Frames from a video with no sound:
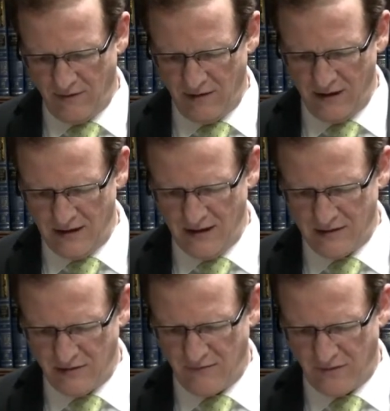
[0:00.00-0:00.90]
let,
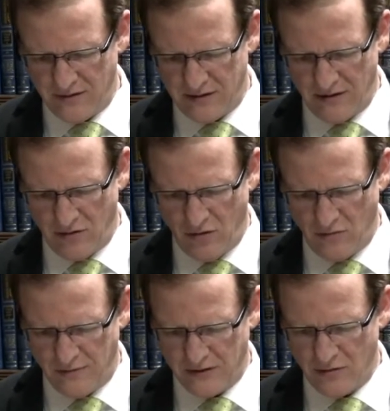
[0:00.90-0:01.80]
us read first the whole
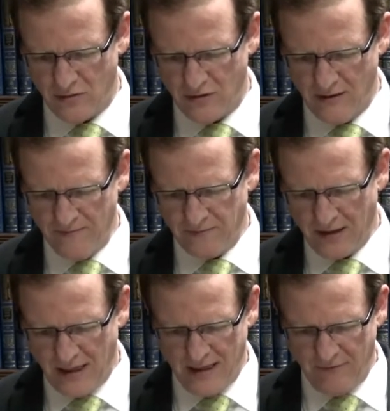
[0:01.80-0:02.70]
pasuk. And